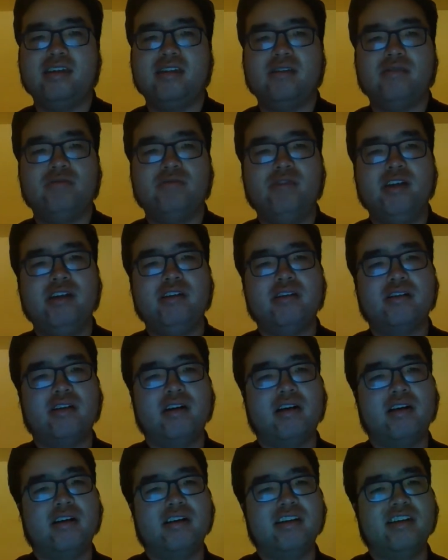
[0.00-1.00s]
in the rear
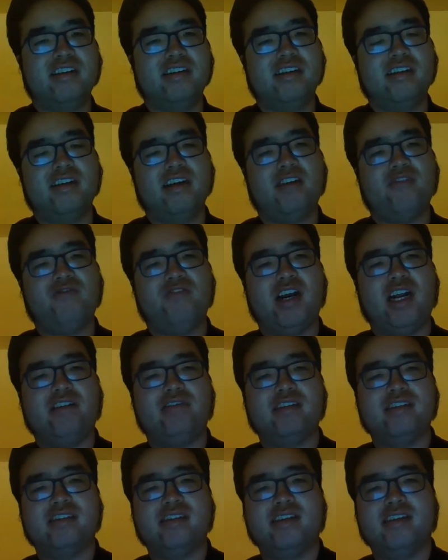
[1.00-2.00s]
guard and did not
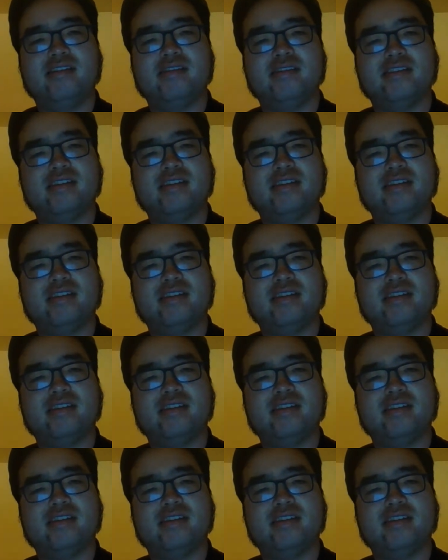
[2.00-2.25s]
fire a single